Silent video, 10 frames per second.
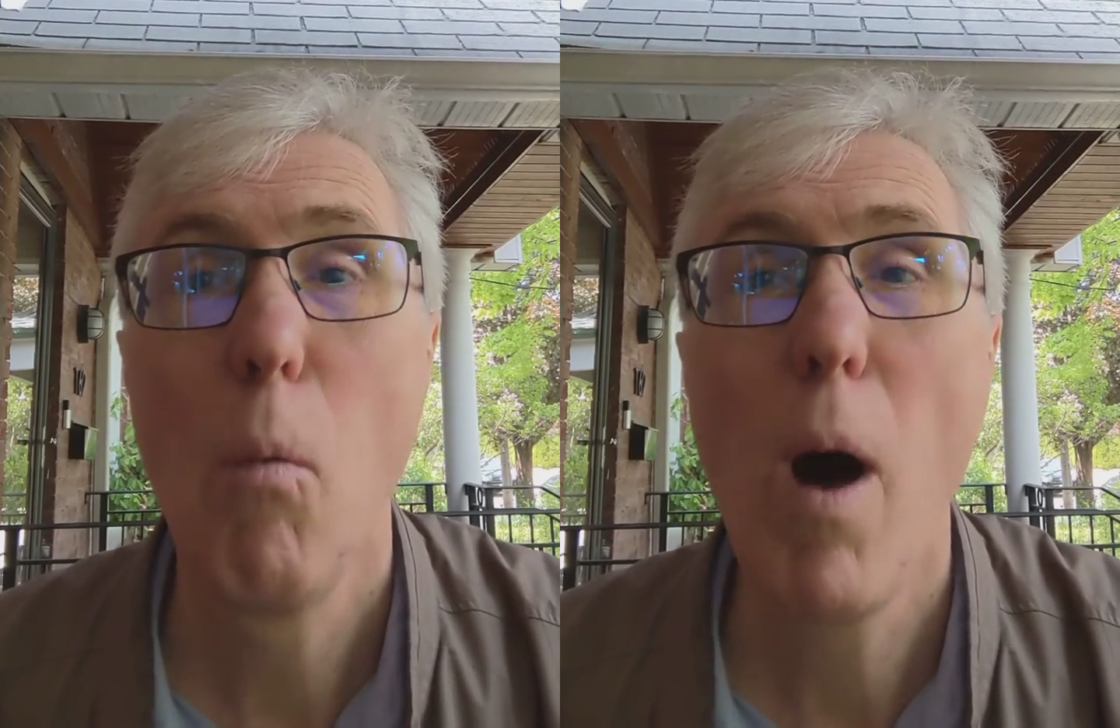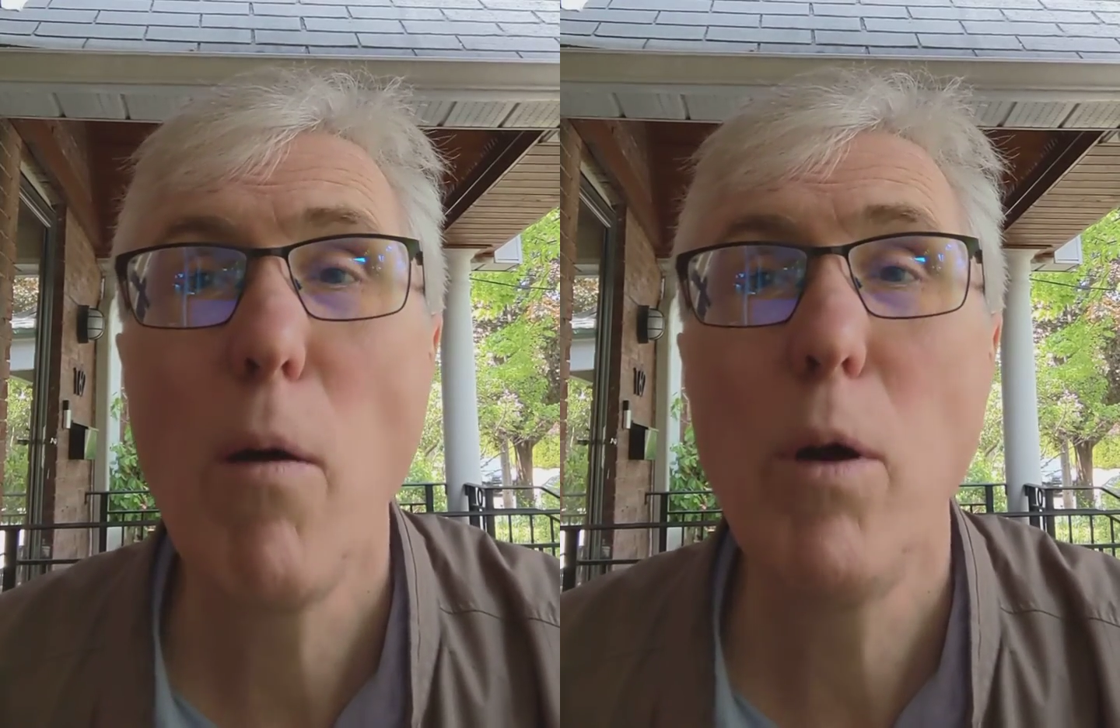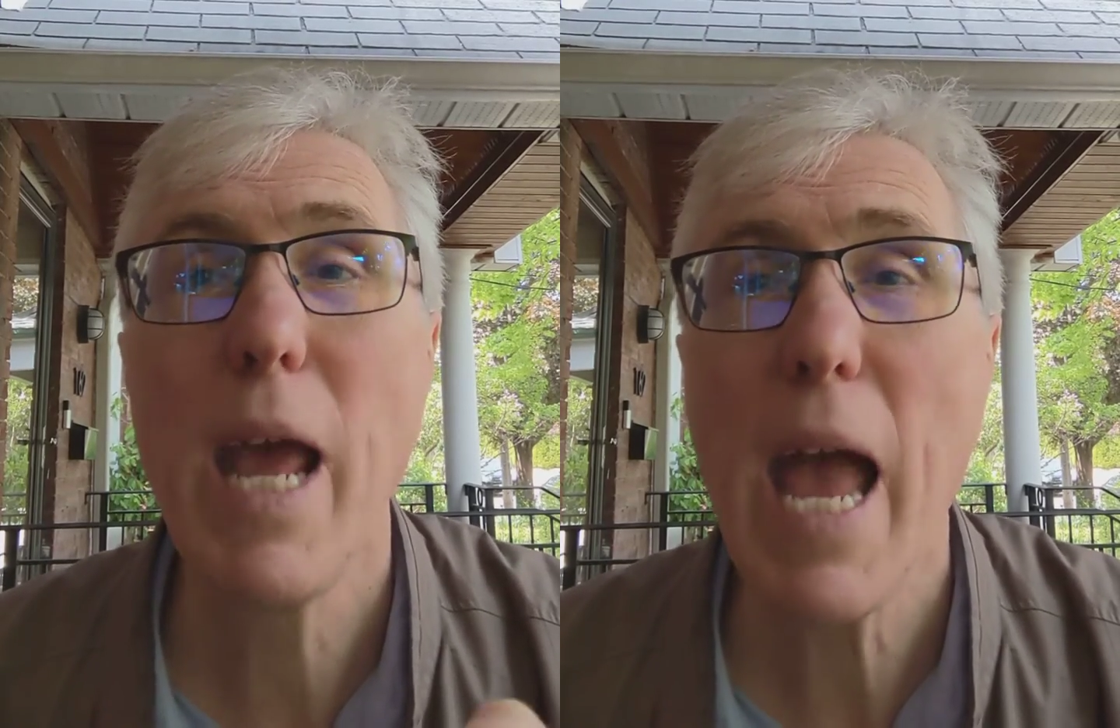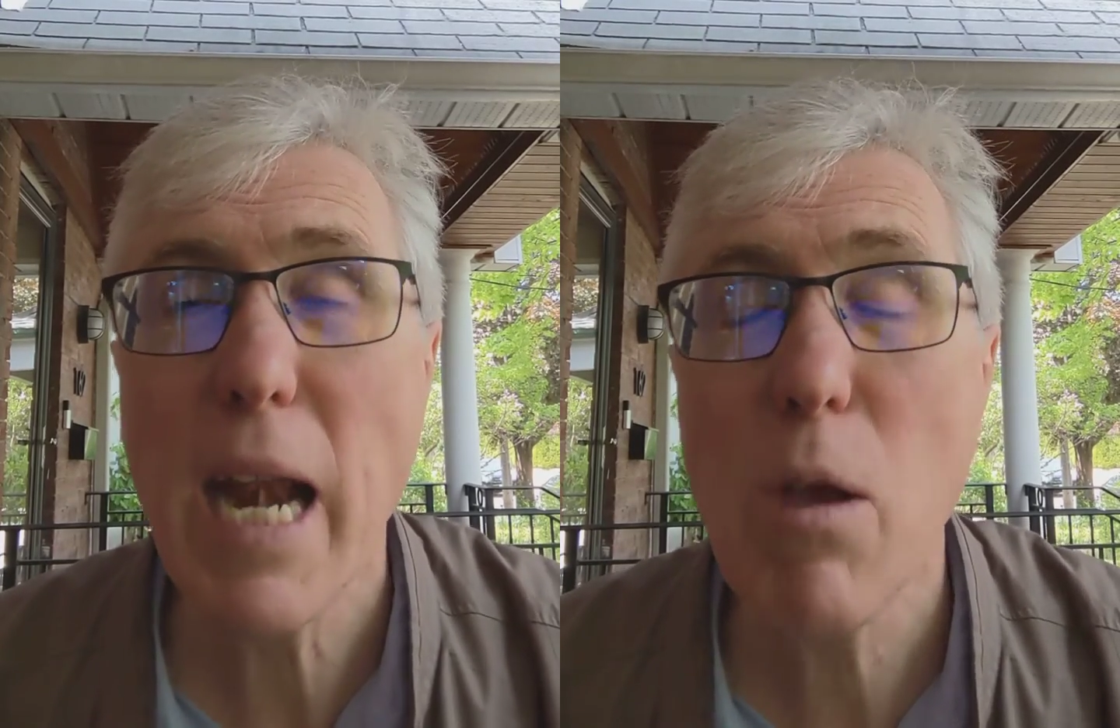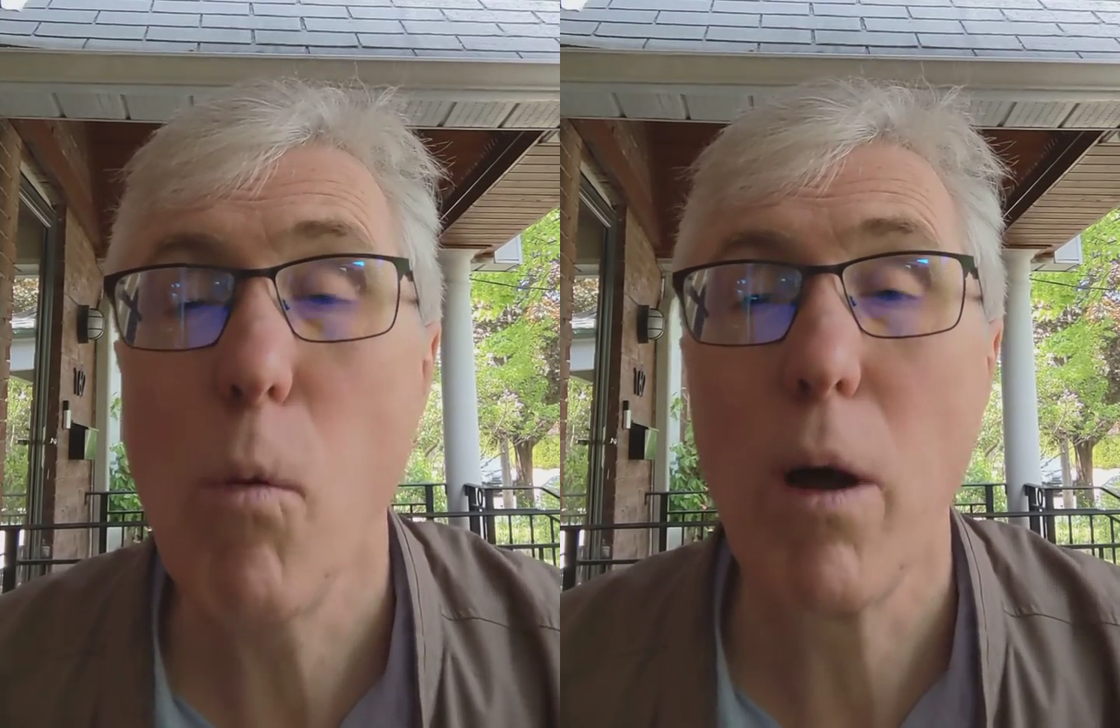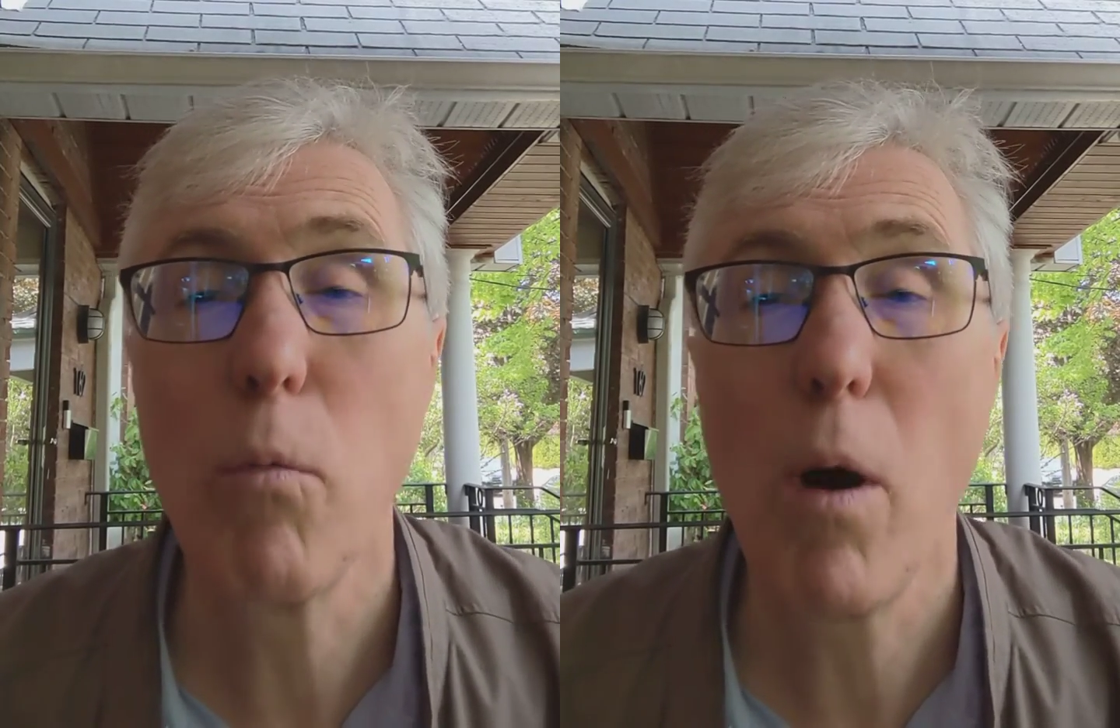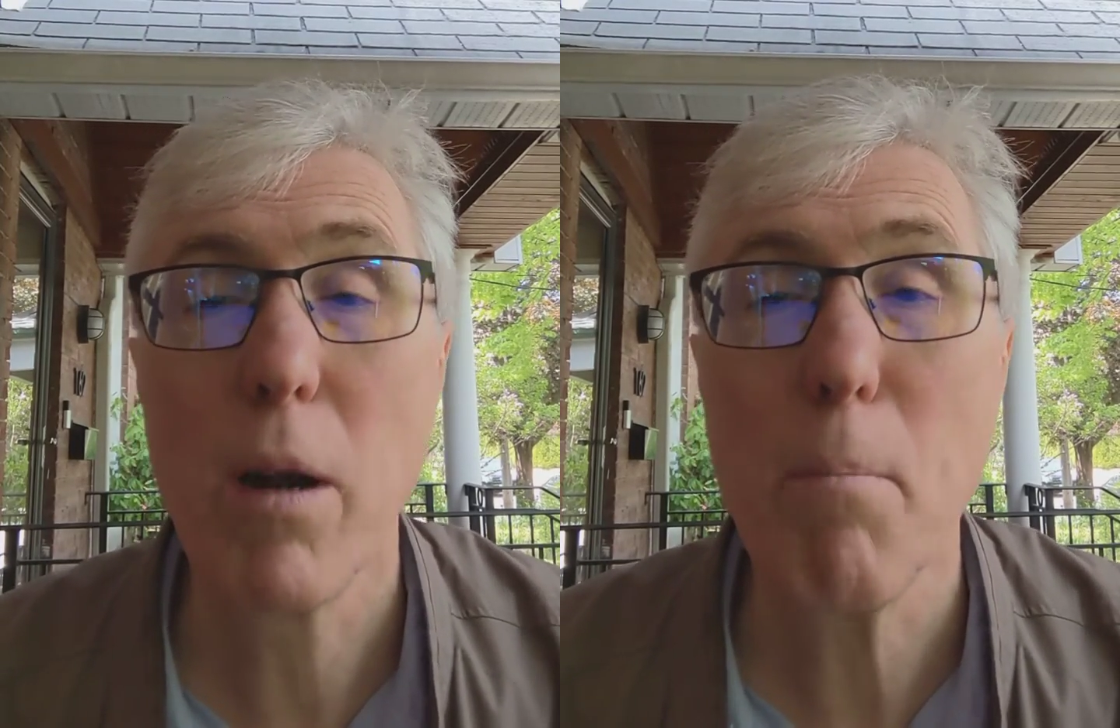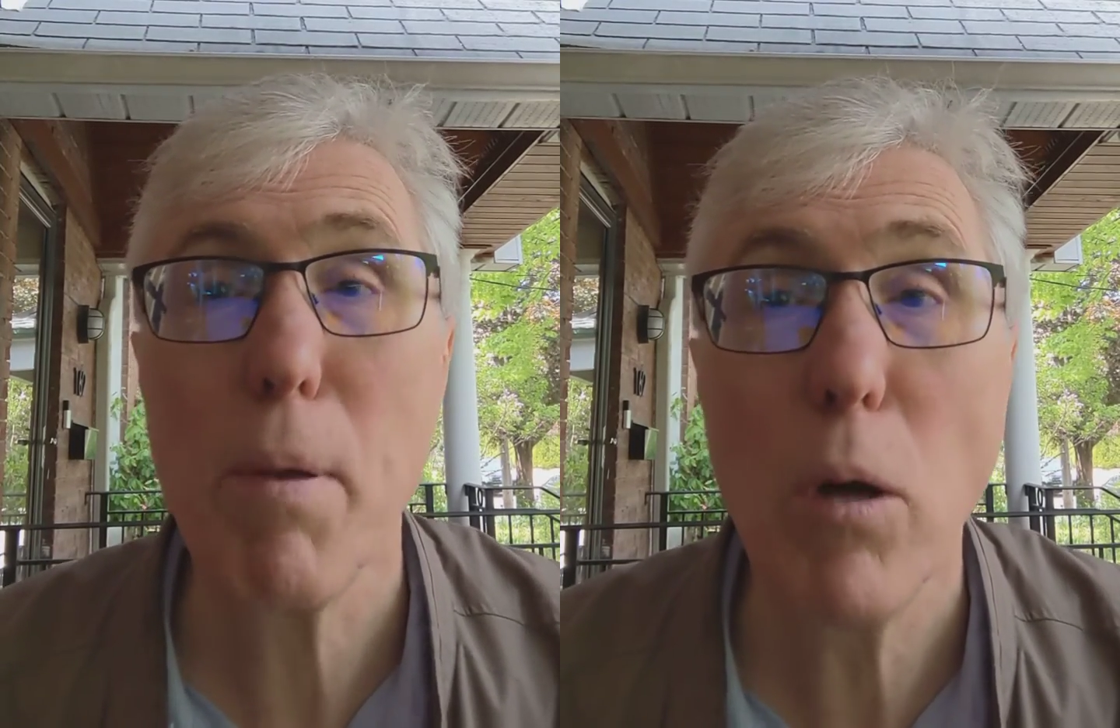Why would anyone
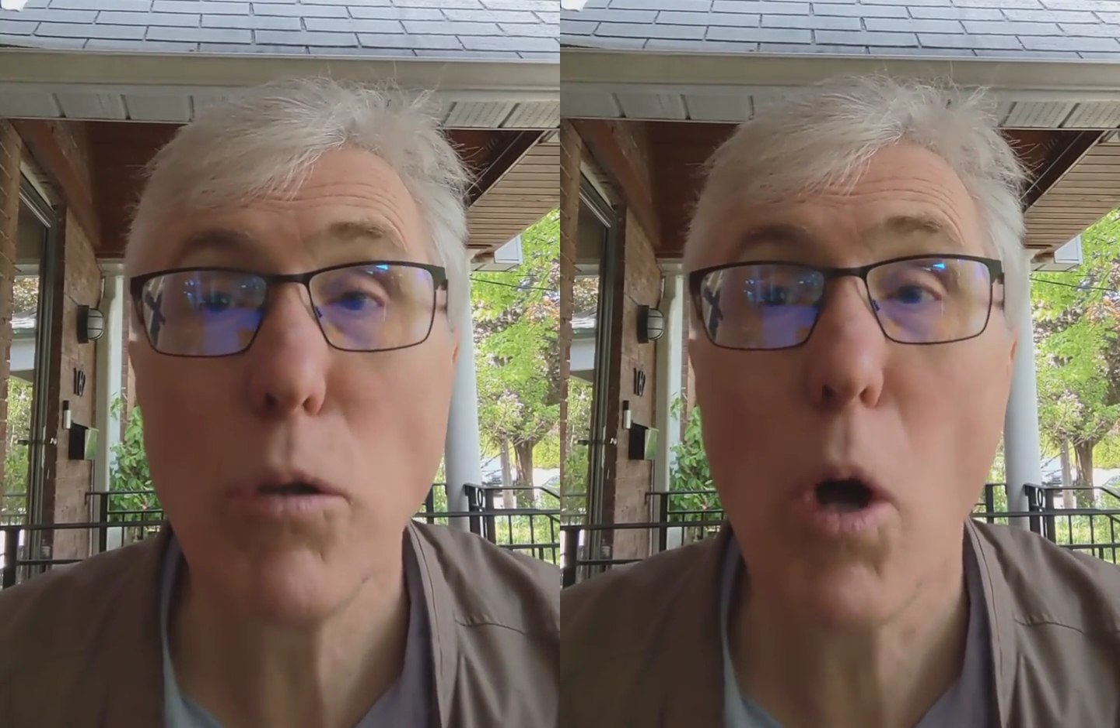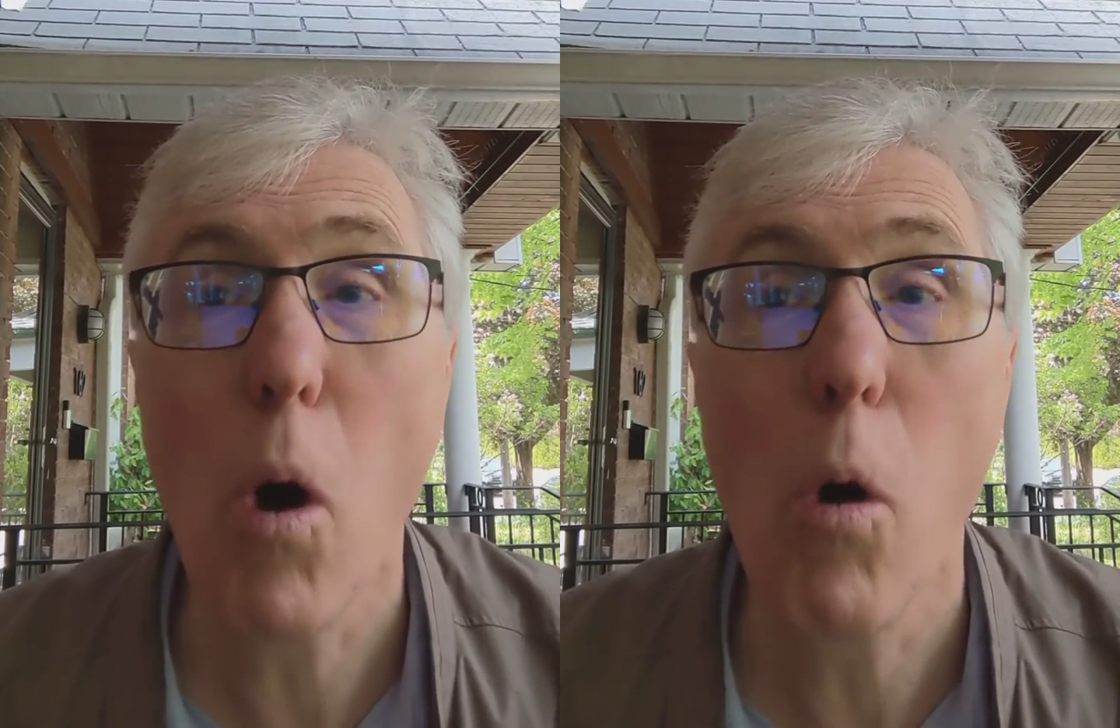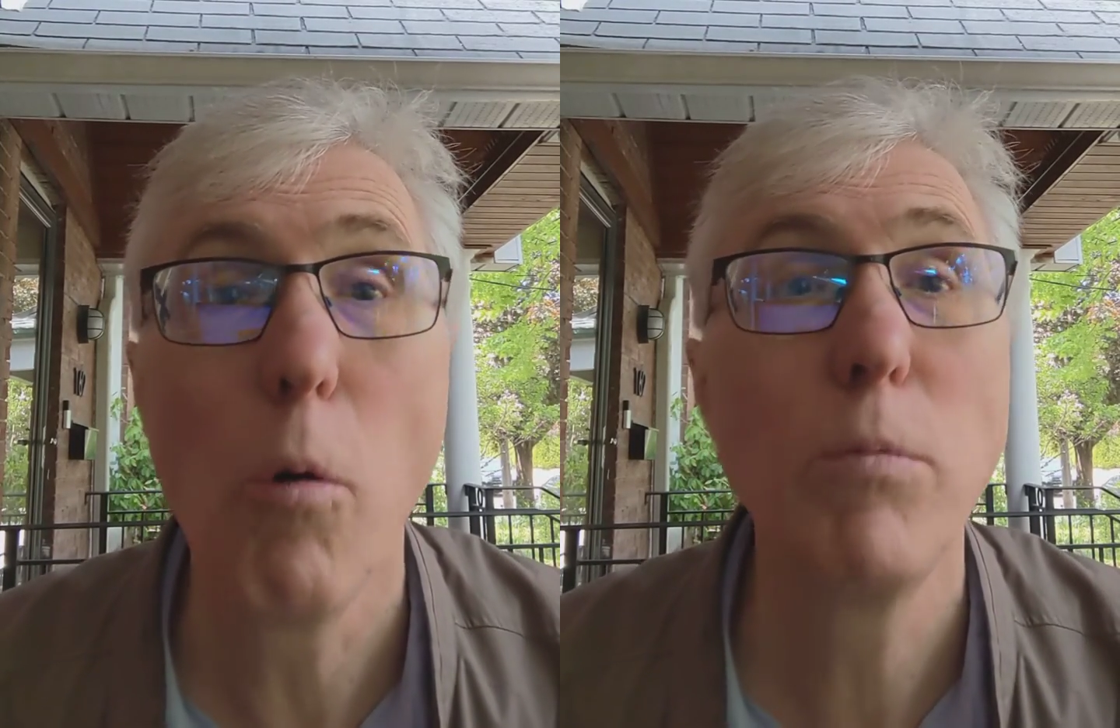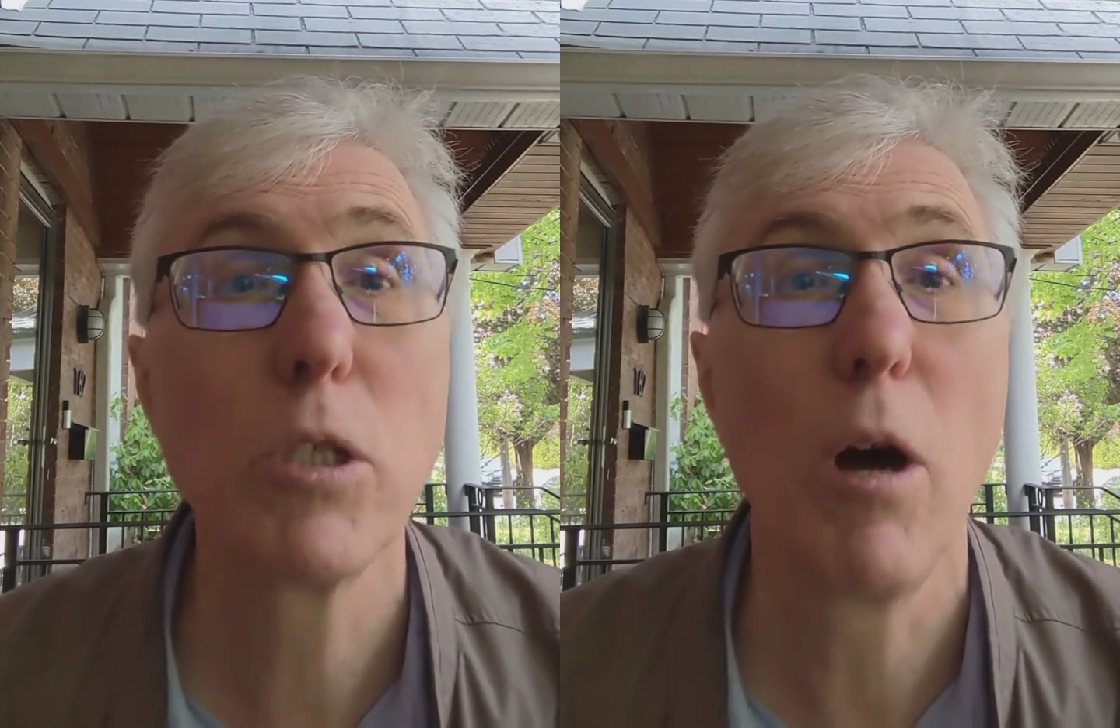want to build homes